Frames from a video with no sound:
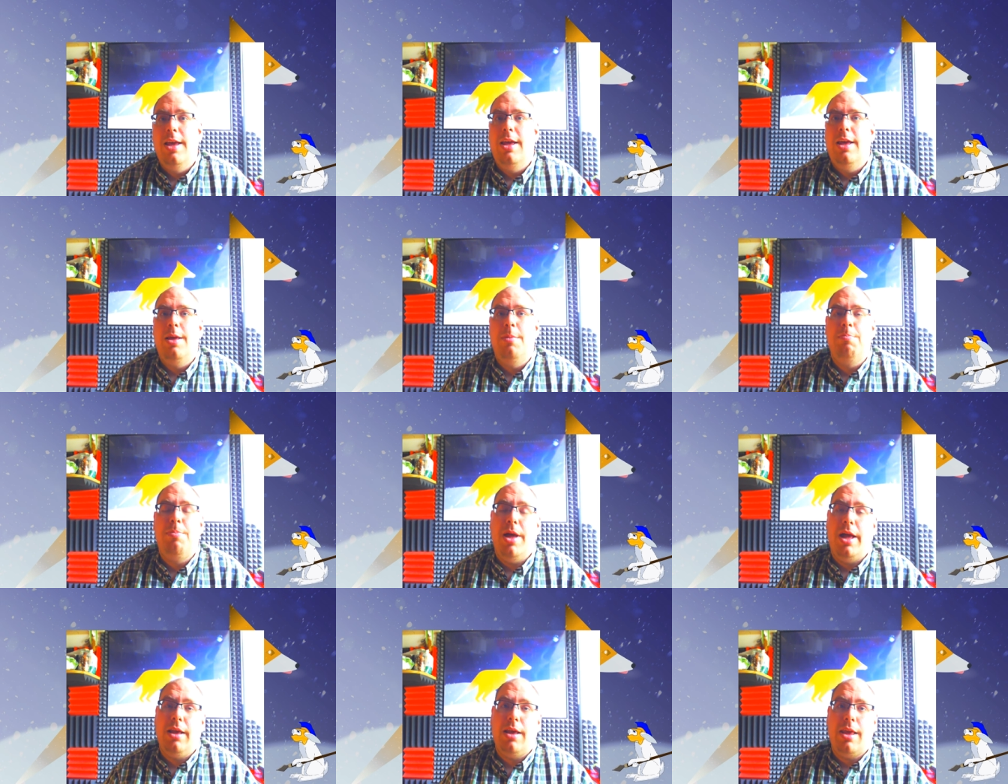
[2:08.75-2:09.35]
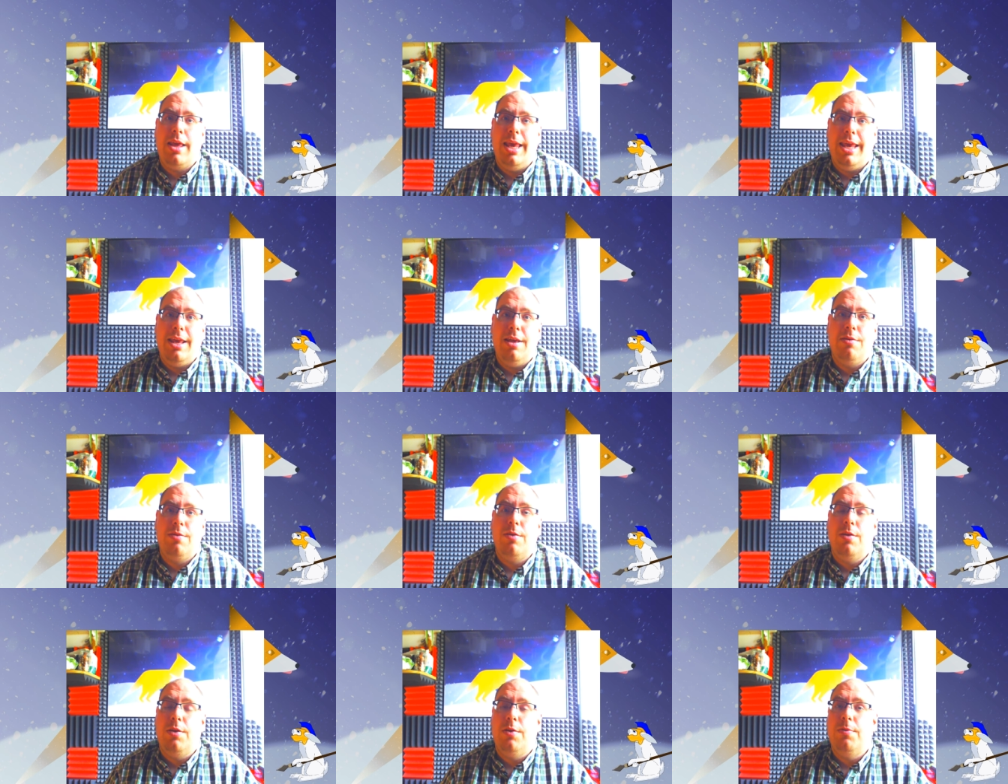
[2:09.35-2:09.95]
and Burger King
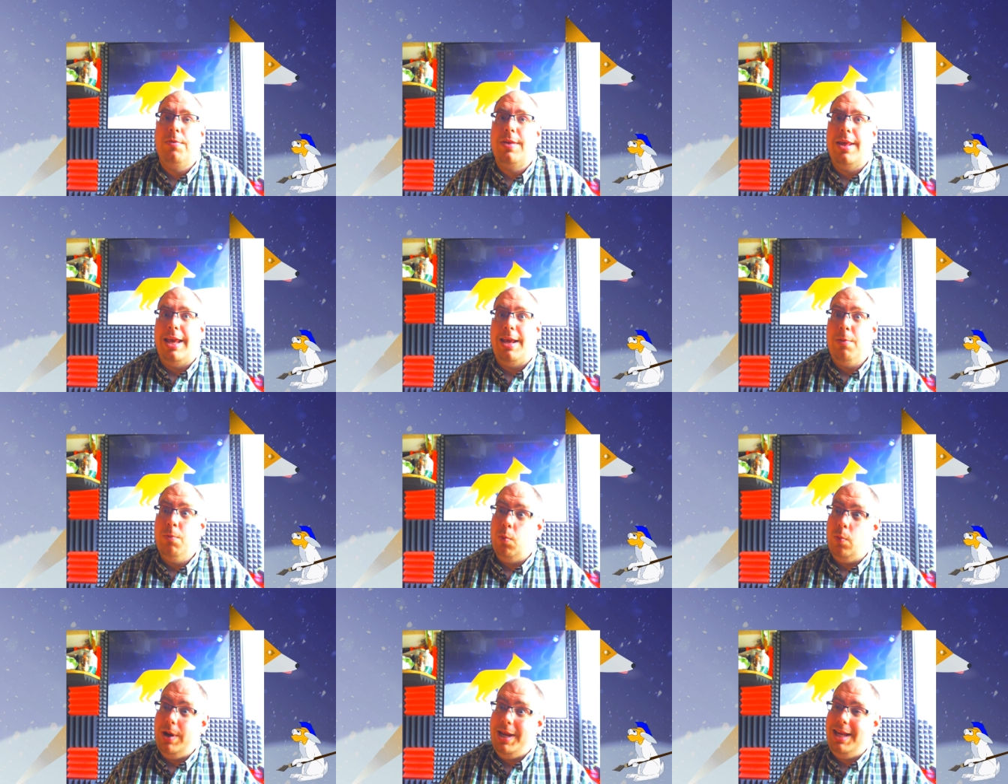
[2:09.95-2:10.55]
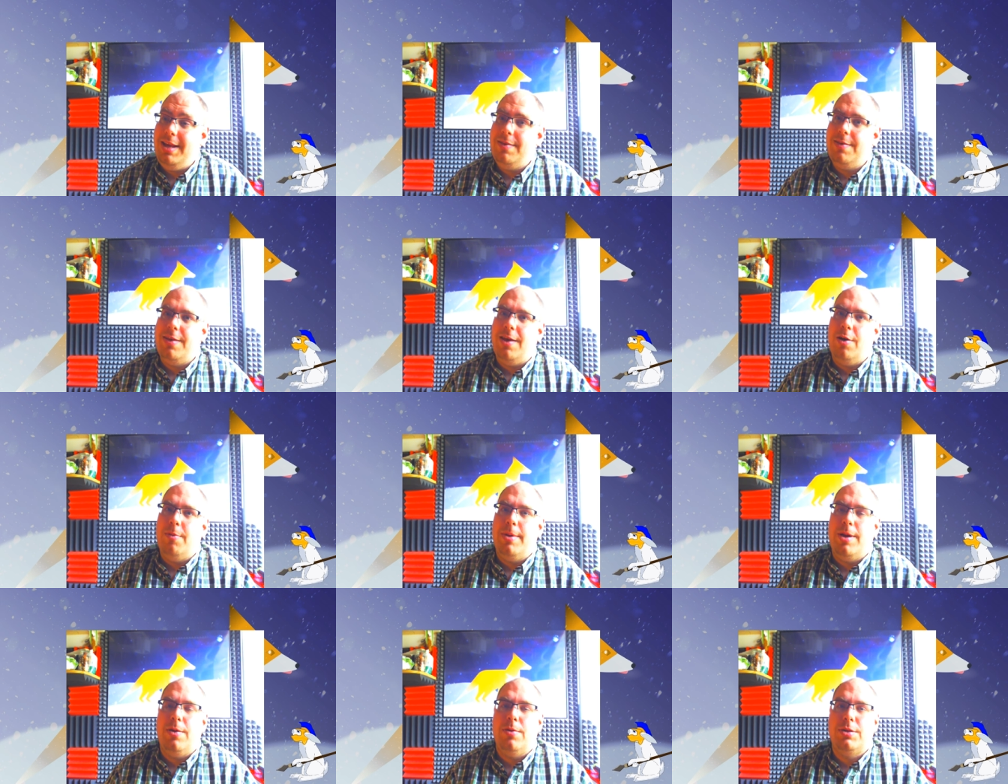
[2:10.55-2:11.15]
is sort of saying we
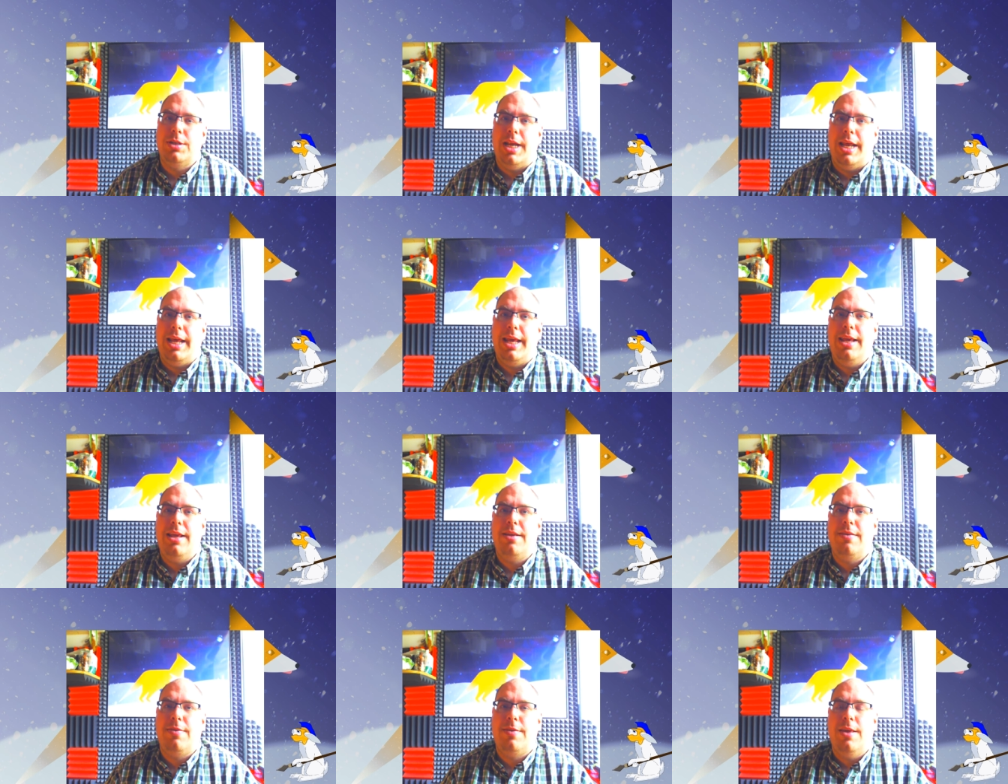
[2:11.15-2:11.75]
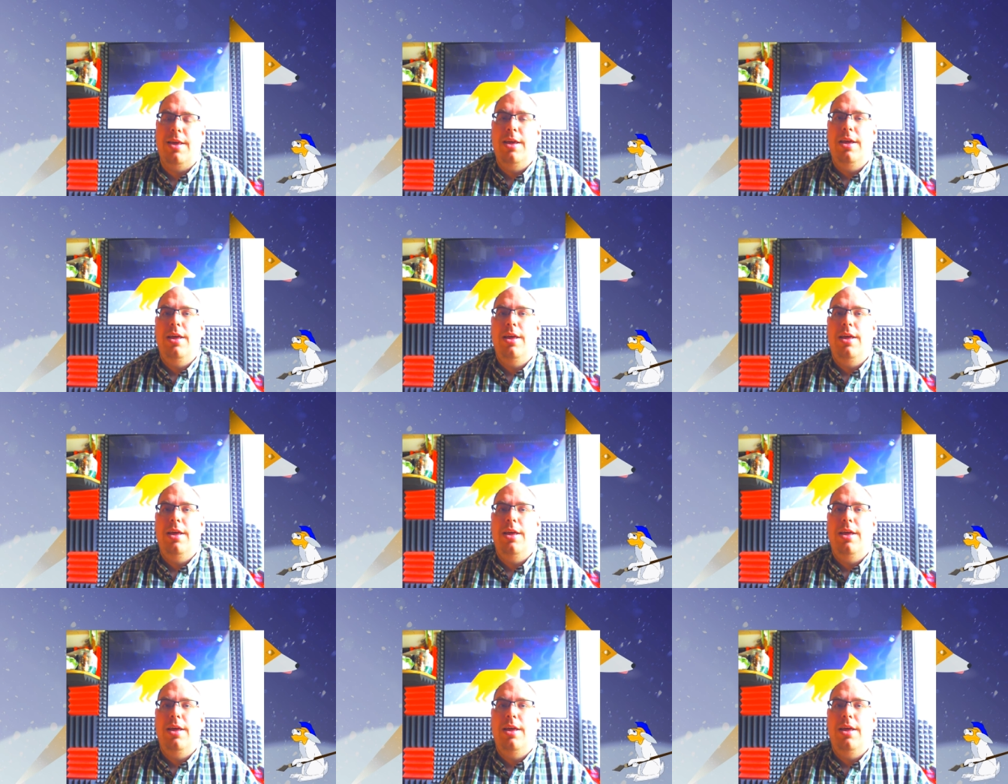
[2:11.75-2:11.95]
sell milkshakes,